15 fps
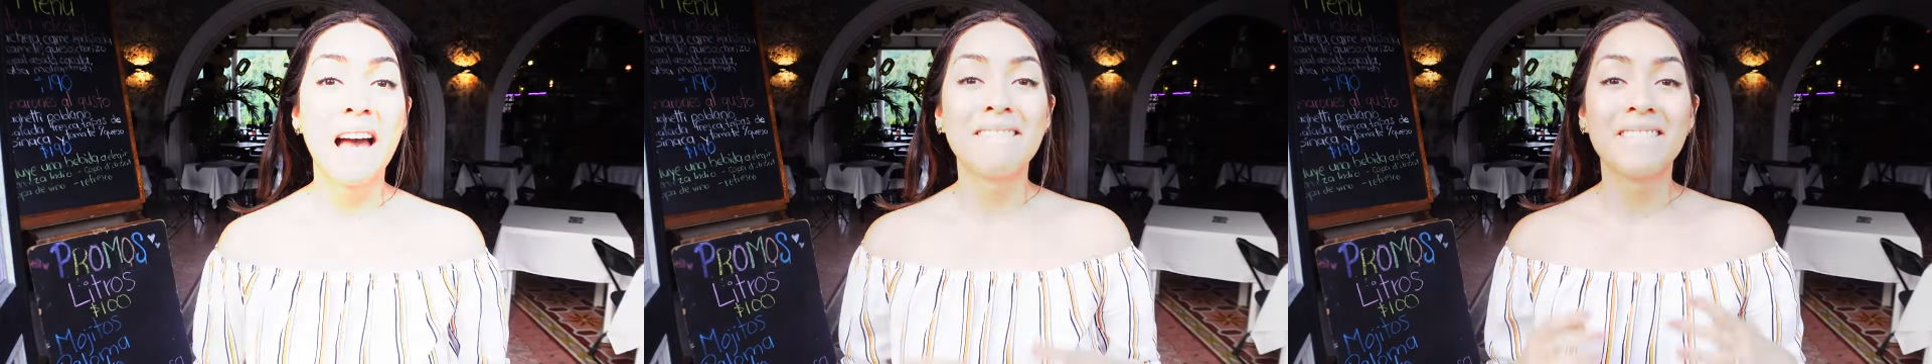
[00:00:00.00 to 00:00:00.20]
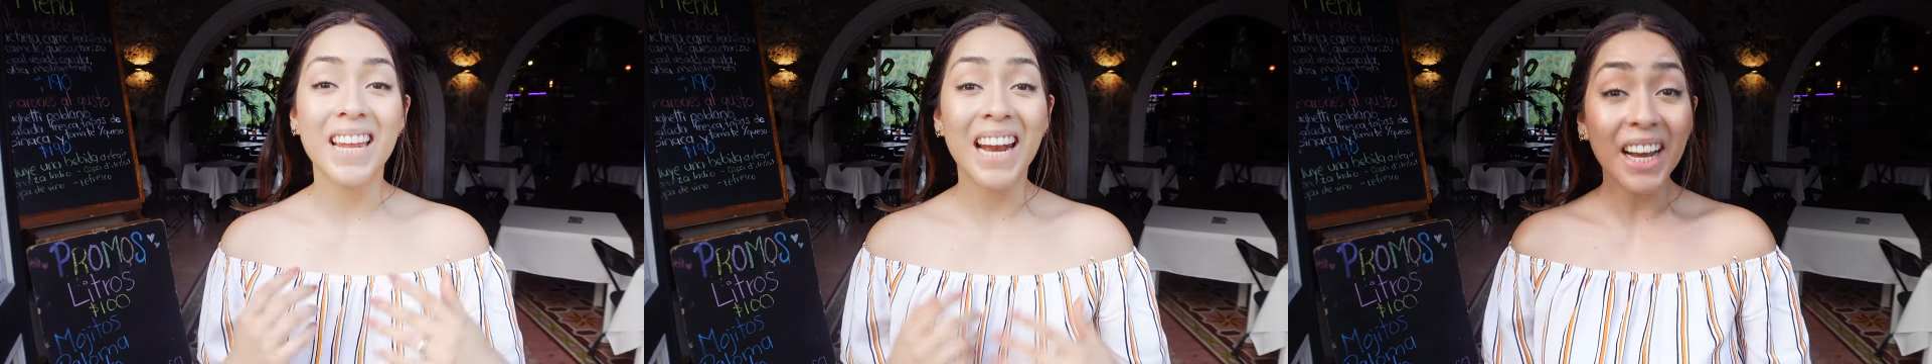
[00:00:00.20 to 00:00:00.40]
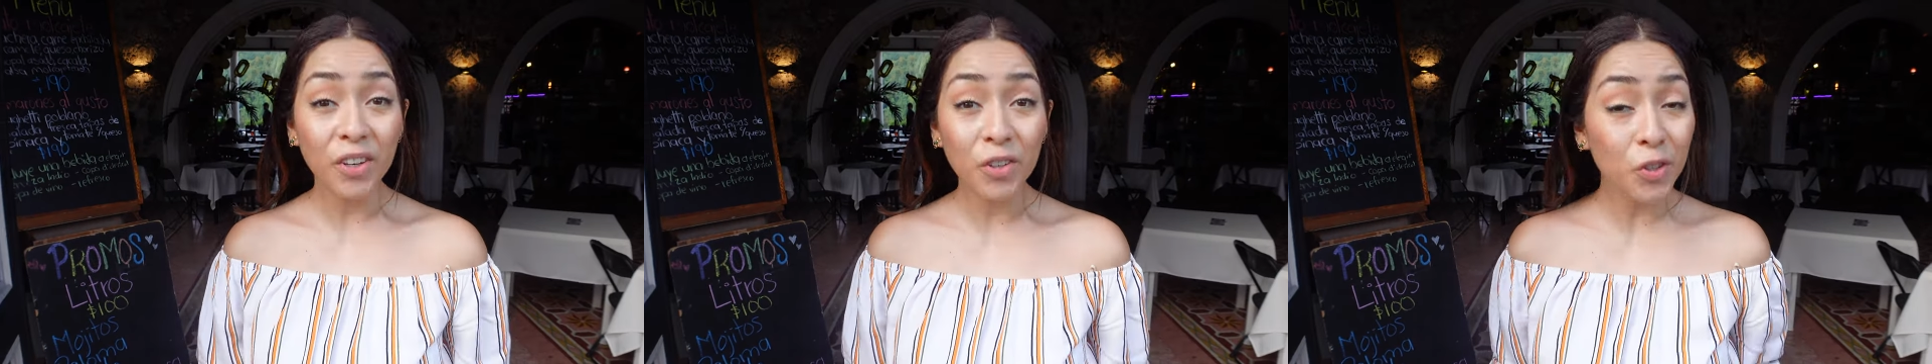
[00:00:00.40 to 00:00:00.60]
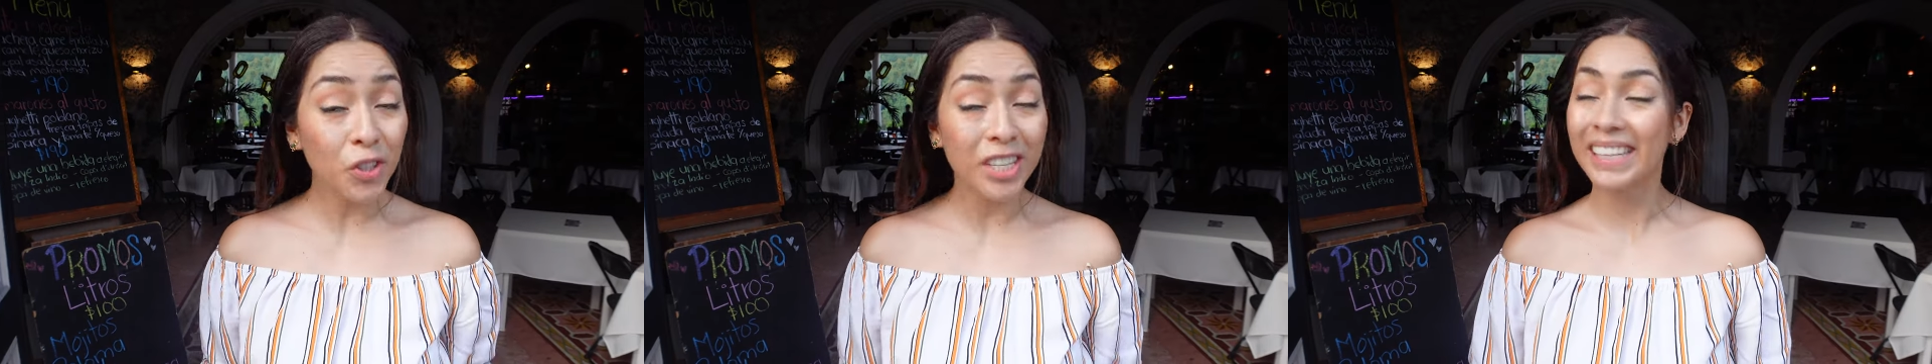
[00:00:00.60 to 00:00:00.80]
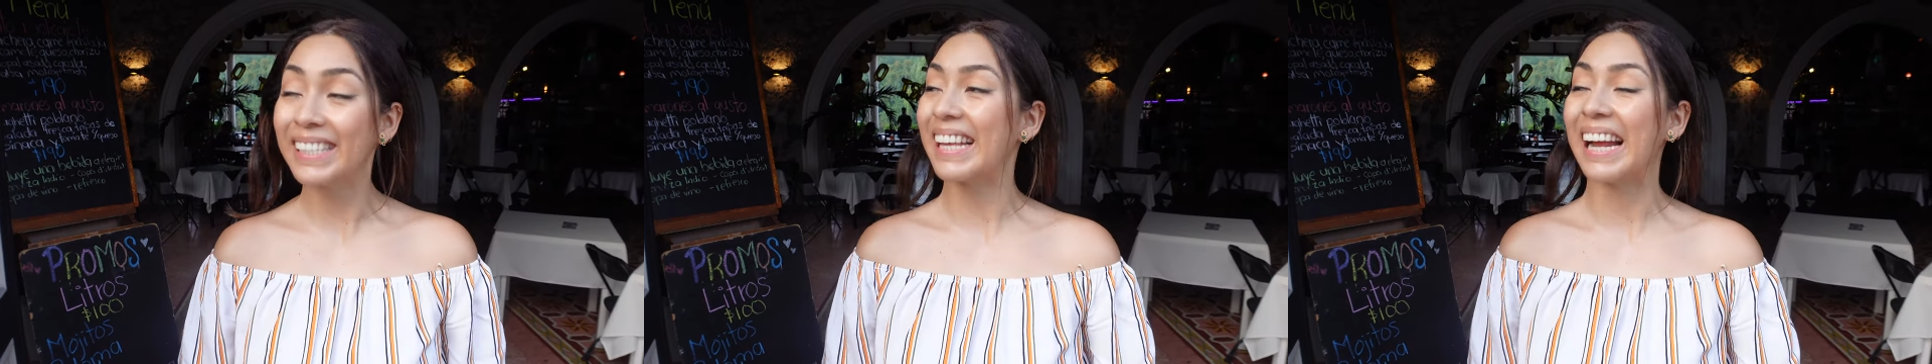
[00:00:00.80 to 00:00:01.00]
Veracruz
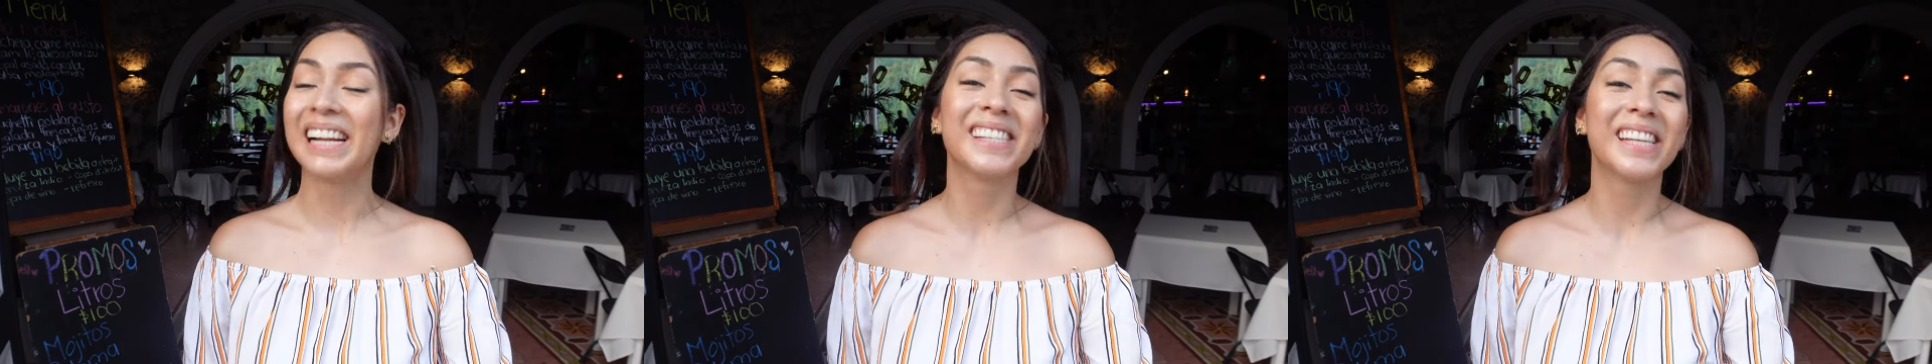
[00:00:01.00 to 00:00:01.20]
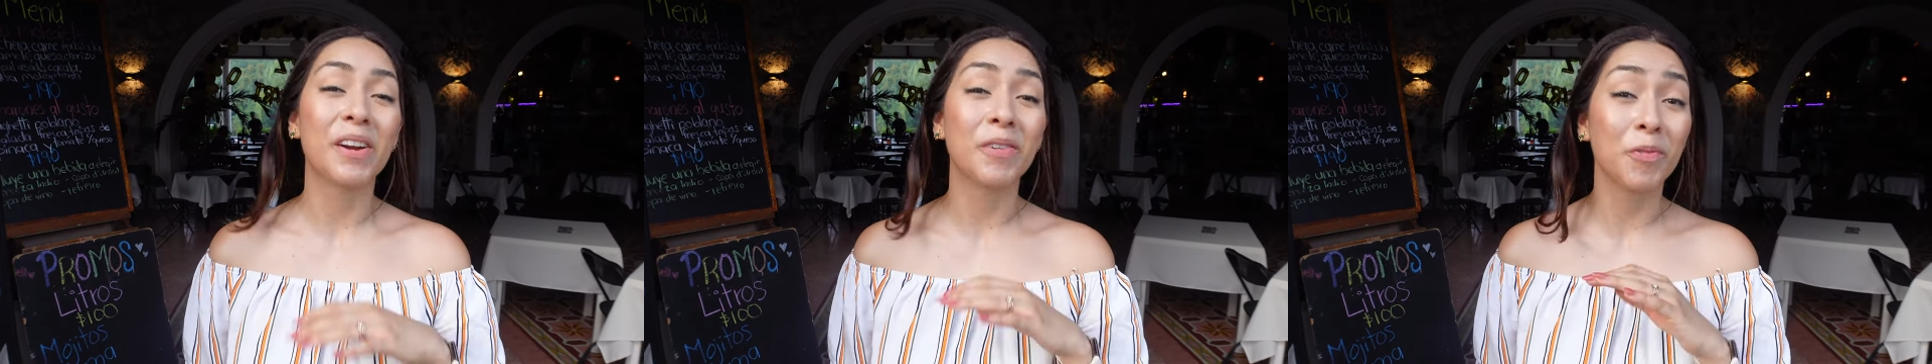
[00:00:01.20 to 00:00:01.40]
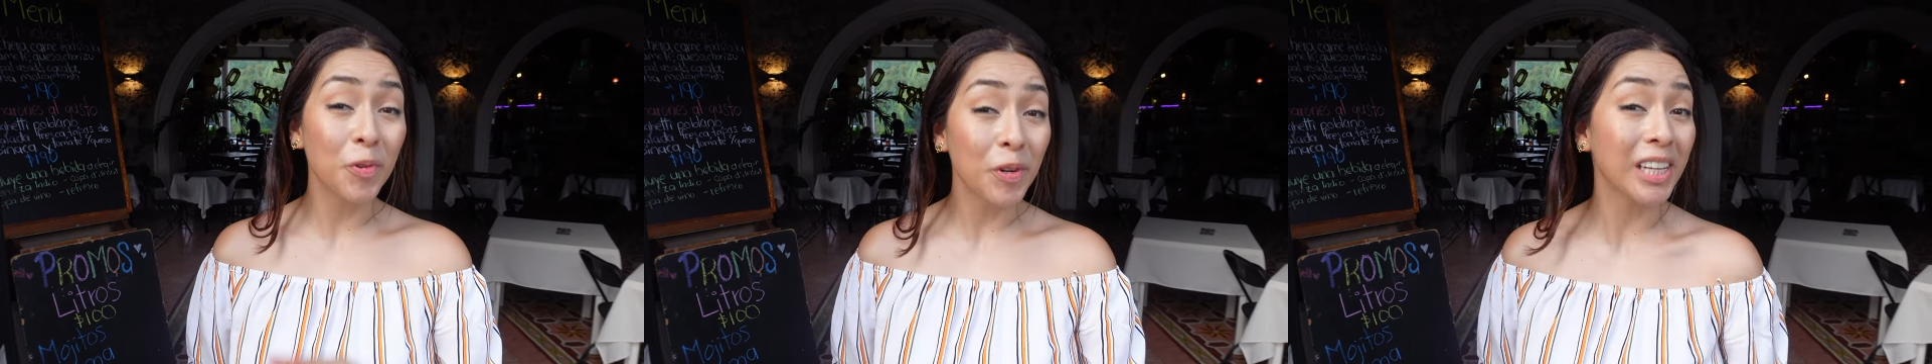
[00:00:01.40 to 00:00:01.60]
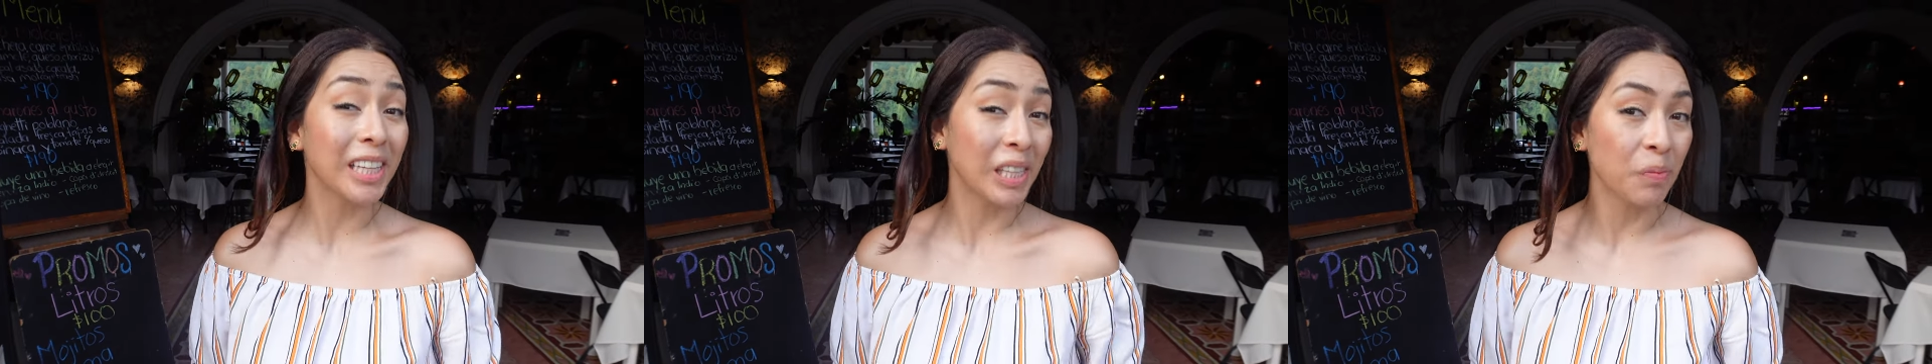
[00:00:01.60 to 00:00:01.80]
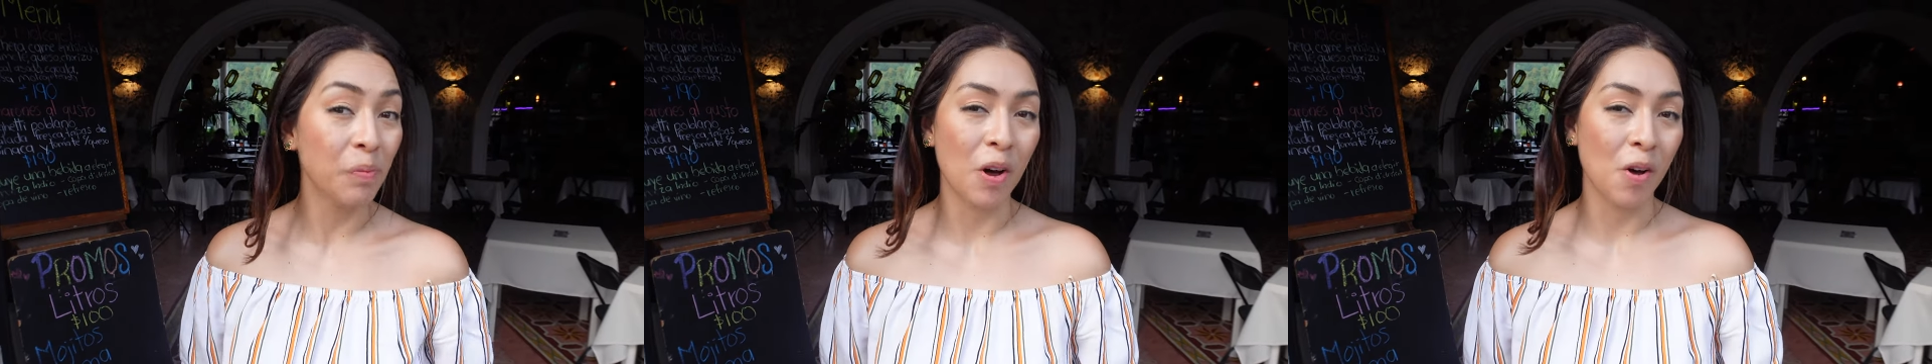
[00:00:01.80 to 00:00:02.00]
does salsa
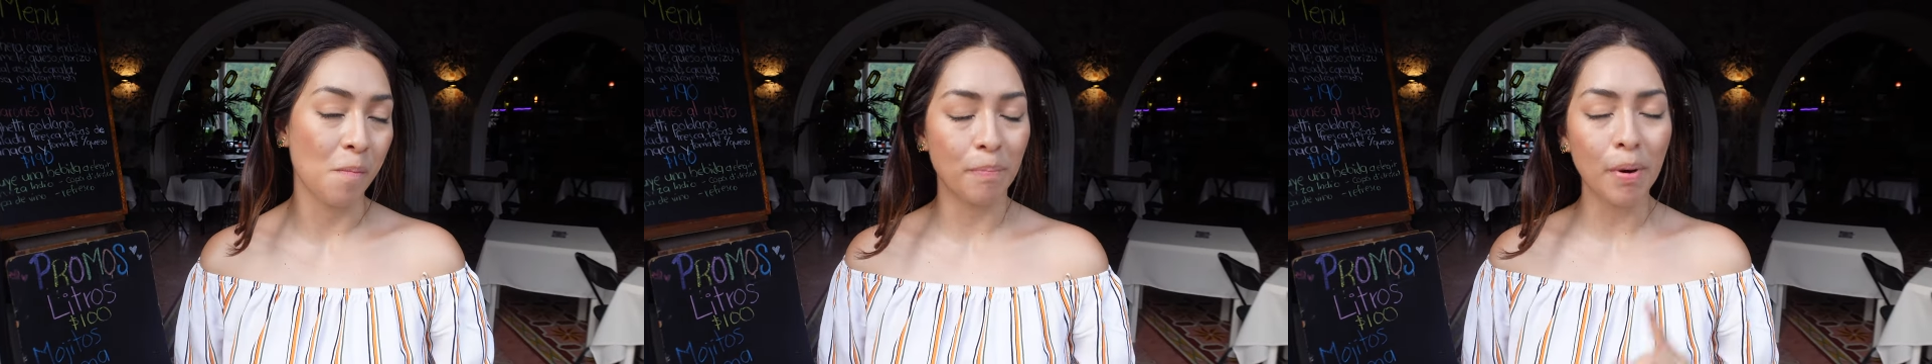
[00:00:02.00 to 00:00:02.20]
really well,